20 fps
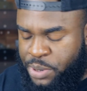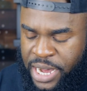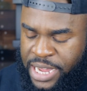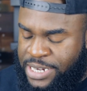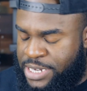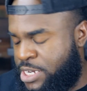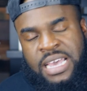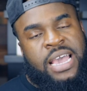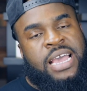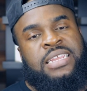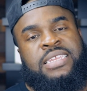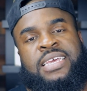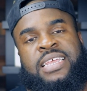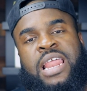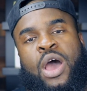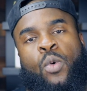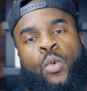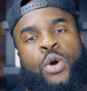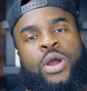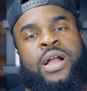But it did
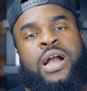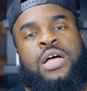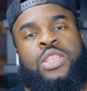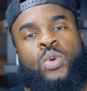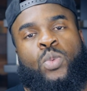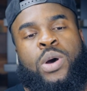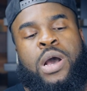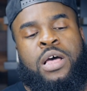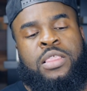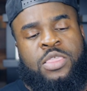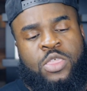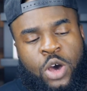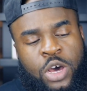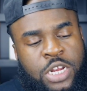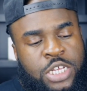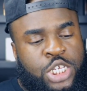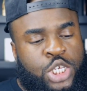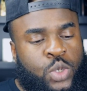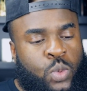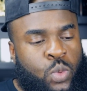not work out the way I
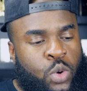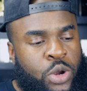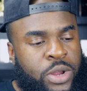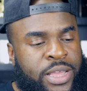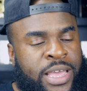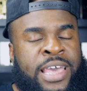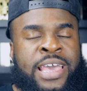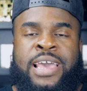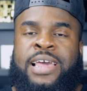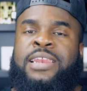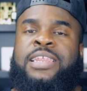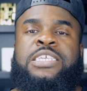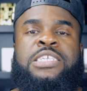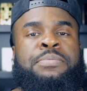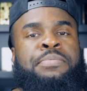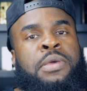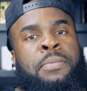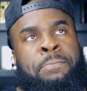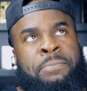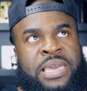thought it should work. And
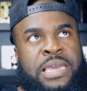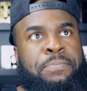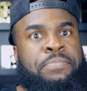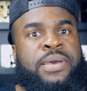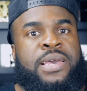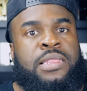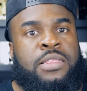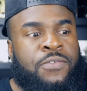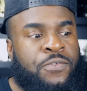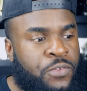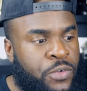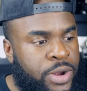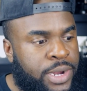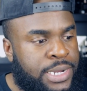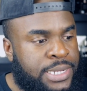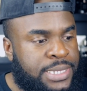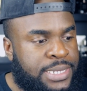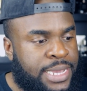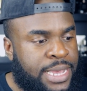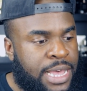listen me, me being the
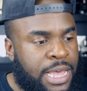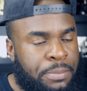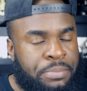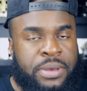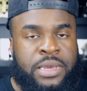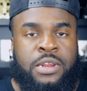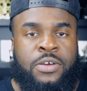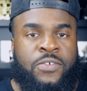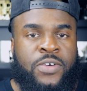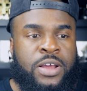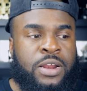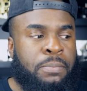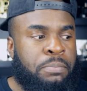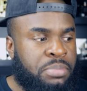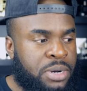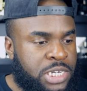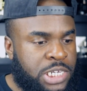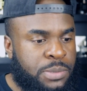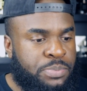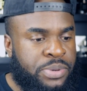fragrance guy, being around a
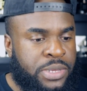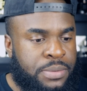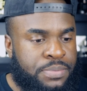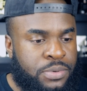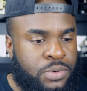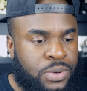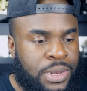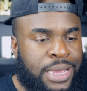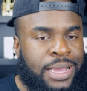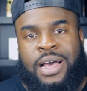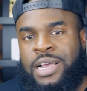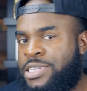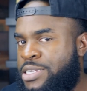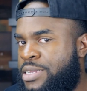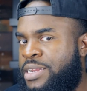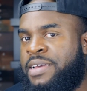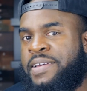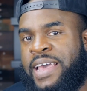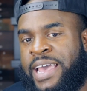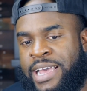bunch of people, like I
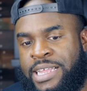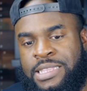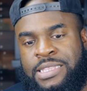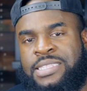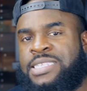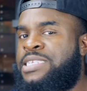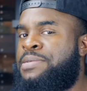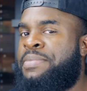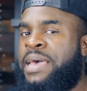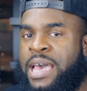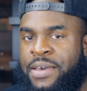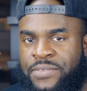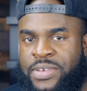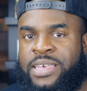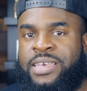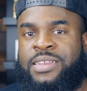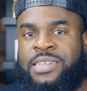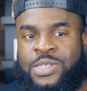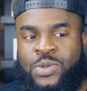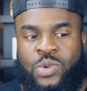should have had some heavy
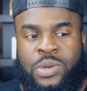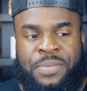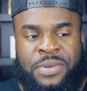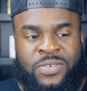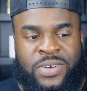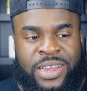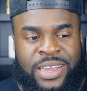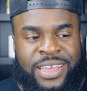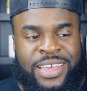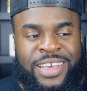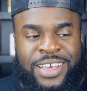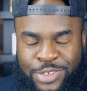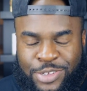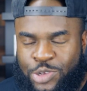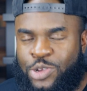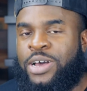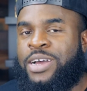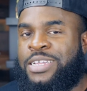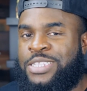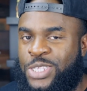hitters with me, right?
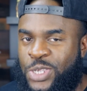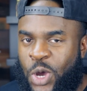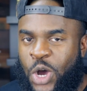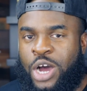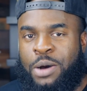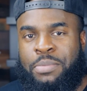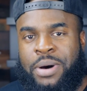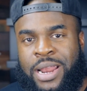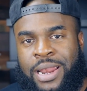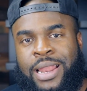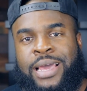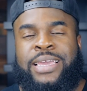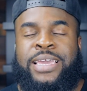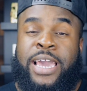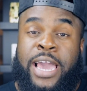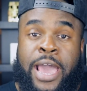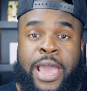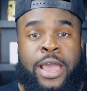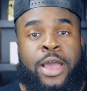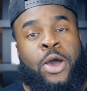So I could talk about it like,
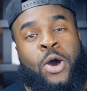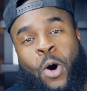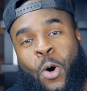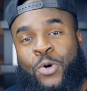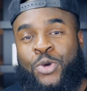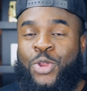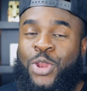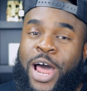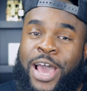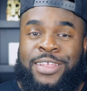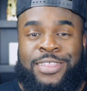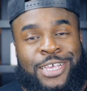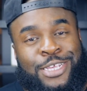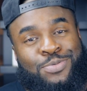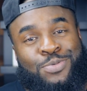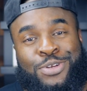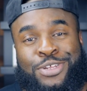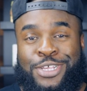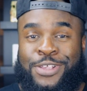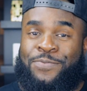yeah, oh, you like
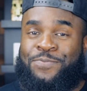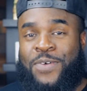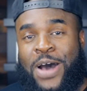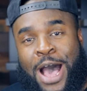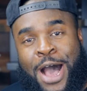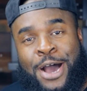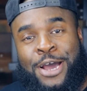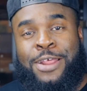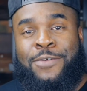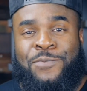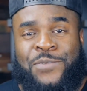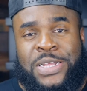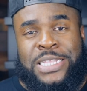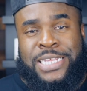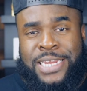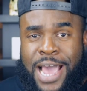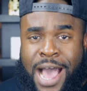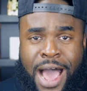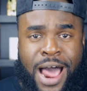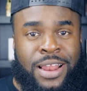this one? It's
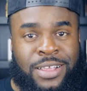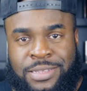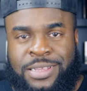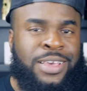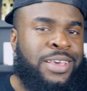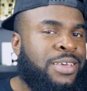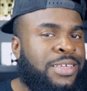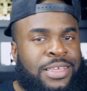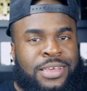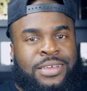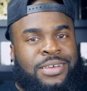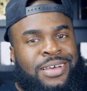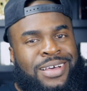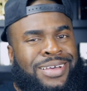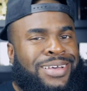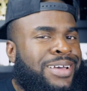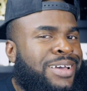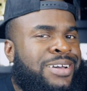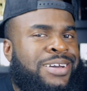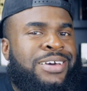$550. Like
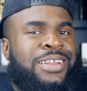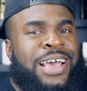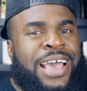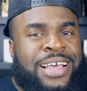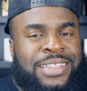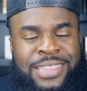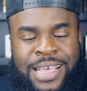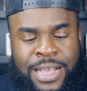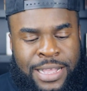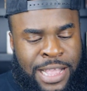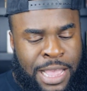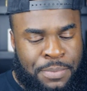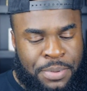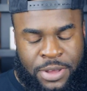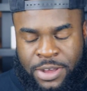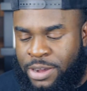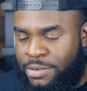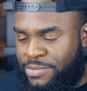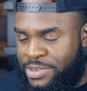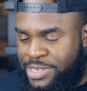I could have had that type
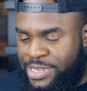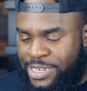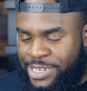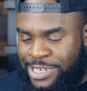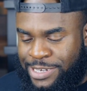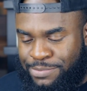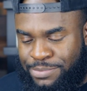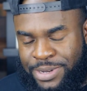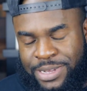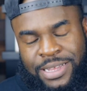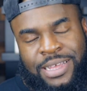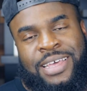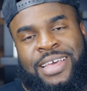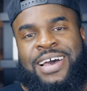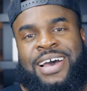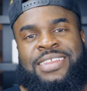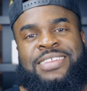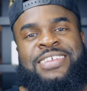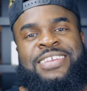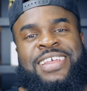of conversation, but
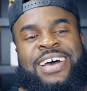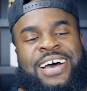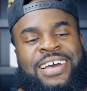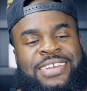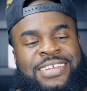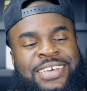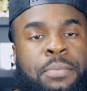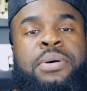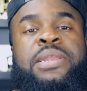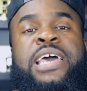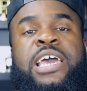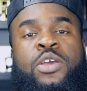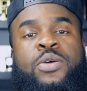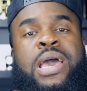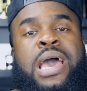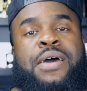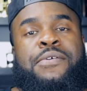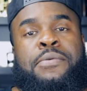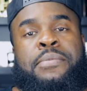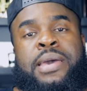I did not. But there you
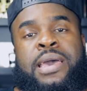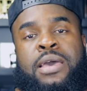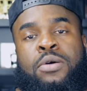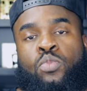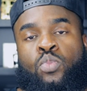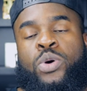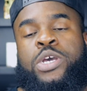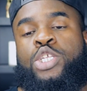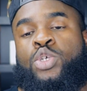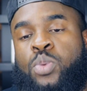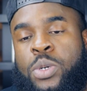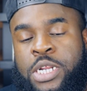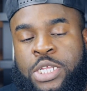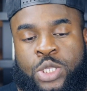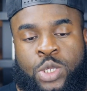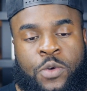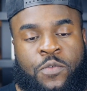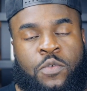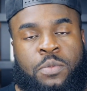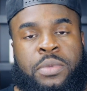have it, man. Week
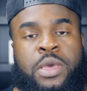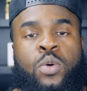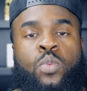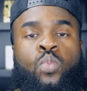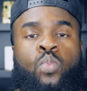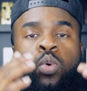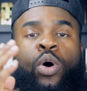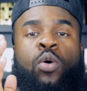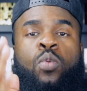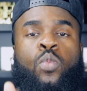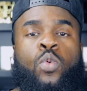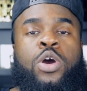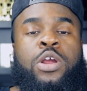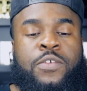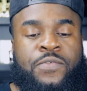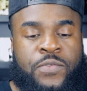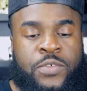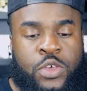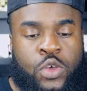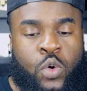22 for me. What
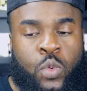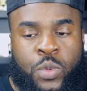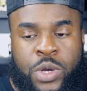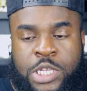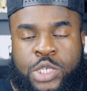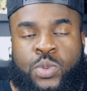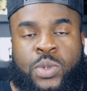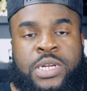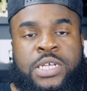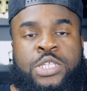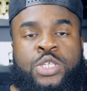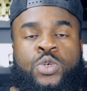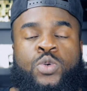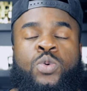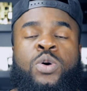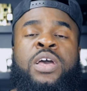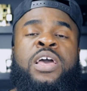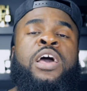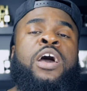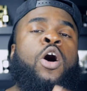worked for you in week
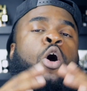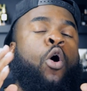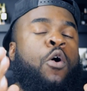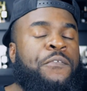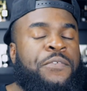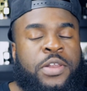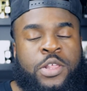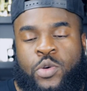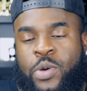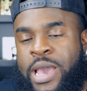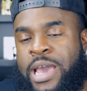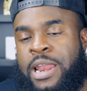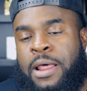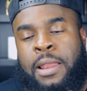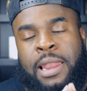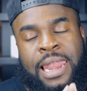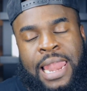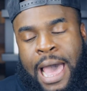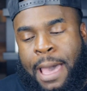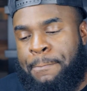22? Hopefully you had
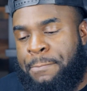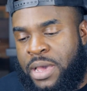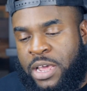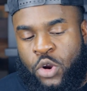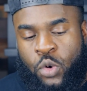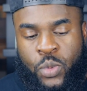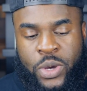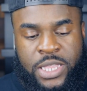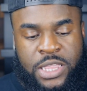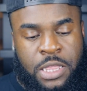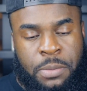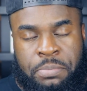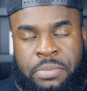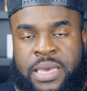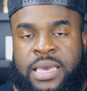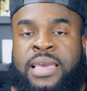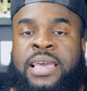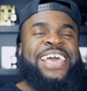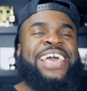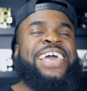a lot better week than me.